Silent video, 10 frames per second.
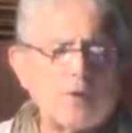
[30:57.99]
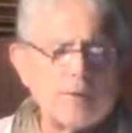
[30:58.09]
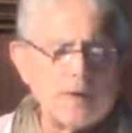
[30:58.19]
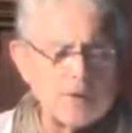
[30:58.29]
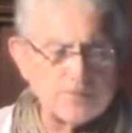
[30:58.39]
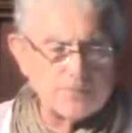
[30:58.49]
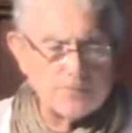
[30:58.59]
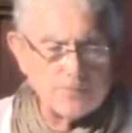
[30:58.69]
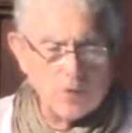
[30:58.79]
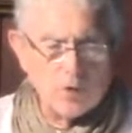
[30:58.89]
Brahma,
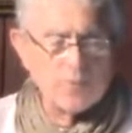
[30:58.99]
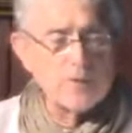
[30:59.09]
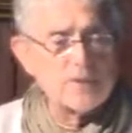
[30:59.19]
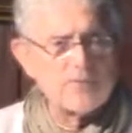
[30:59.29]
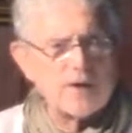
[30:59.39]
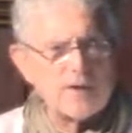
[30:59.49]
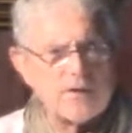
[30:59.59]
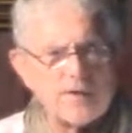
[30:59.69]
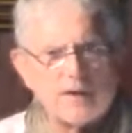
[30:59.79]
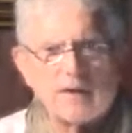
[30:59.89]
or from his father.
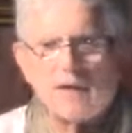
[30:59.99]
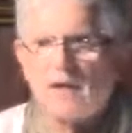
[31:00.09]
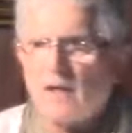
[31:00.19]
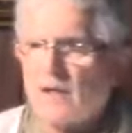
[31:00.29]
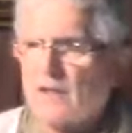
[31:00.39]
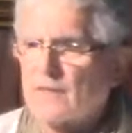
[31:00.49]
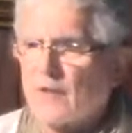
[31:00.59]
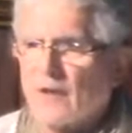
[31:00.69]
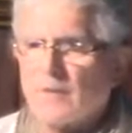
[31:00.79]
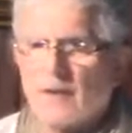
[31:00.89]
I think his
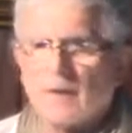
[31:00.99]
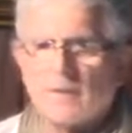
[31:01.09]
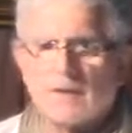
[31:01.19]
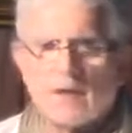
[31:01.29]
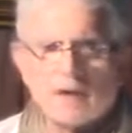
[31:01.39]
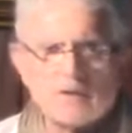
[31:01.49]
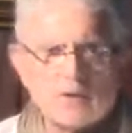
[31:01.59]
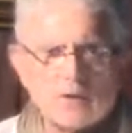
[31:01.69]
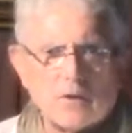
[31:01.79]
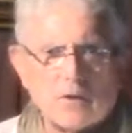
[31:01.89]
father might have been
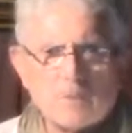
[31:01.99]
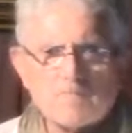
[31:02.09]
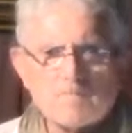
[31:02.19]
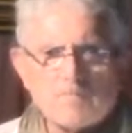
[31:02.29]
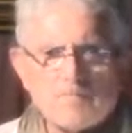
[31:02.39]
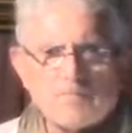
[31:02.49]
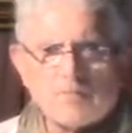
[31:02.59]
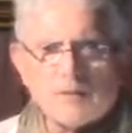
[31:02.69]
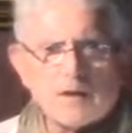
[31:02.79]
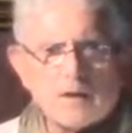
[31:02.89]
Daksha.
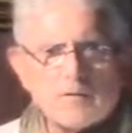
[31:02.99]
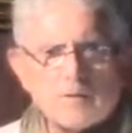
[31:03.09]
Can't